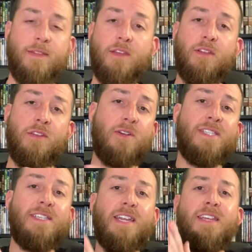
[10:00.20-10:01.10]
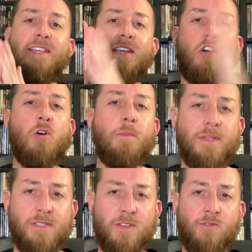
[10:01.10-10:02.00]
There, there isn't anything that
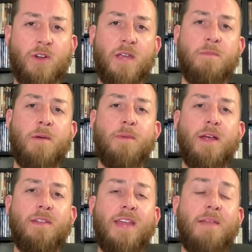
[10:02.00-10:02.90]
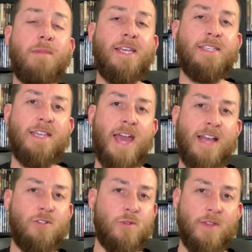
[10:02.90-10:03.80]
opens the frame up that makes it
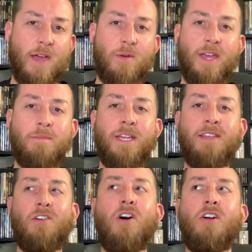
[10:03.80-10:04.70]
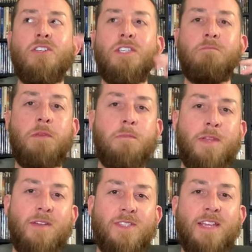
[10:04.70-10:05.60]
natural that way. I mean, there are some people
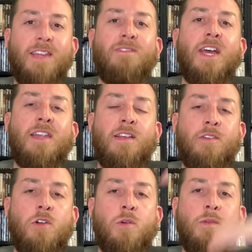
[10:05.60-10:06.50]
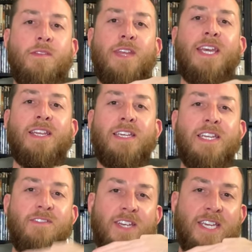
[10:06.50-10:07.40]
that have said they've done it on their own where they've taken the
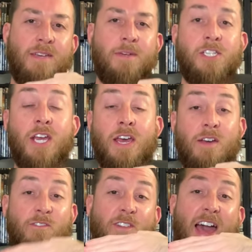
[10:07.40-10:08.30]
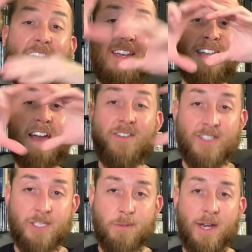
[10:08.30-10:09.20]
DVD image, flattened it down, and
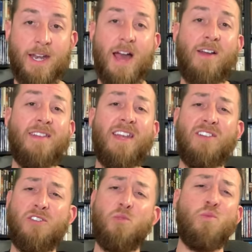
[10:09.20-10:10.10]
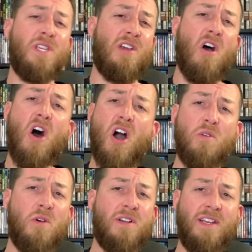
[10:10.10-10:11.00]
spread it out, and then it looks really
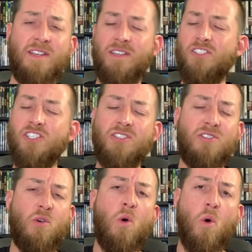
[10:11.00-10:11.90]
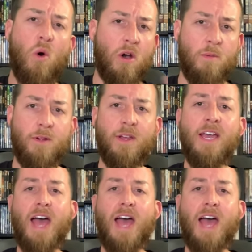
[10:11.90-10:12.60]
awkward and just looks horrible.